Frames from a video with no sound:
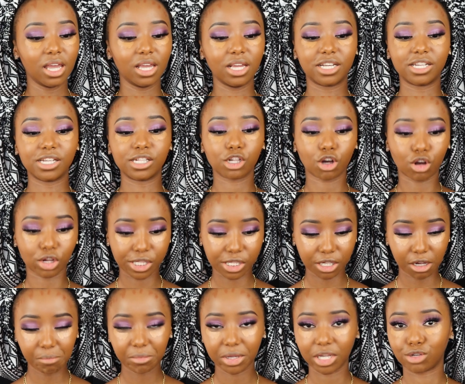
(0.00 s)
It is
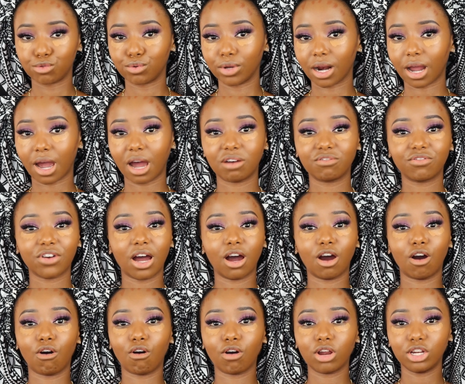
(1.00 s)
awesome. It will cover
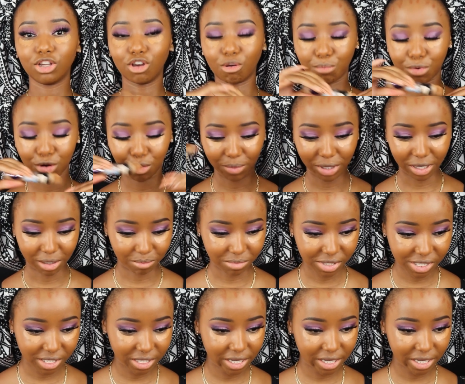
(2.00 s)
all your problems,